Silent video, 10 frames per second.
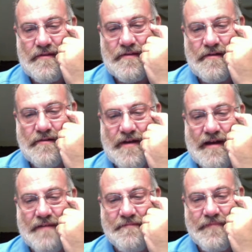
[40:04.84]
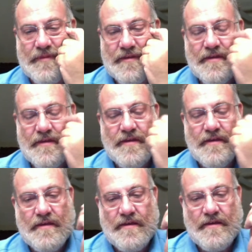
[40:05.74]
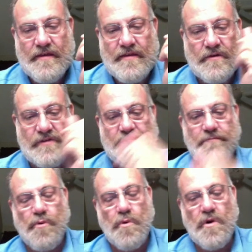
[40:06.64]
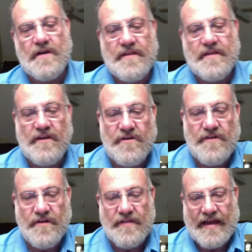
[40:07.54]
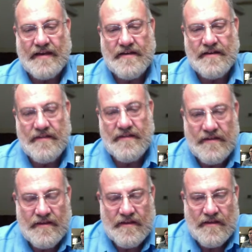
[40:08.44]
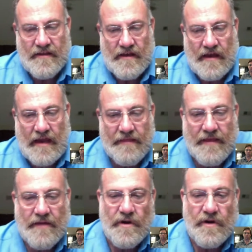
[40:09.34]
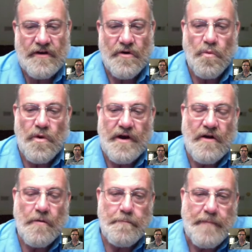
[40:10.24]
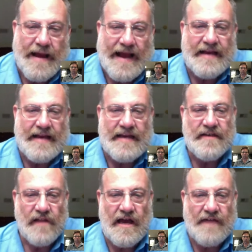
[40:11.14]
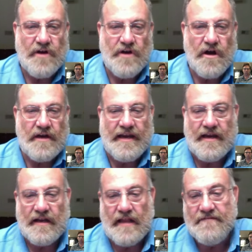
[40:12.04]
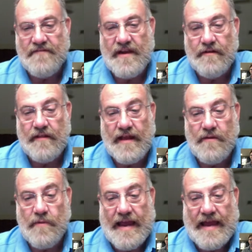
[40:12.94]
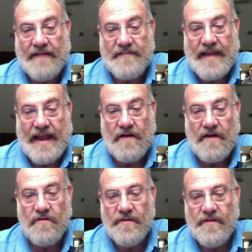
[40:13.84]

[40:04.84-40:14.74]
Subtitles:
Okay? So it's important that you do that. And then when you want to go back into live talk in a live video like we have now,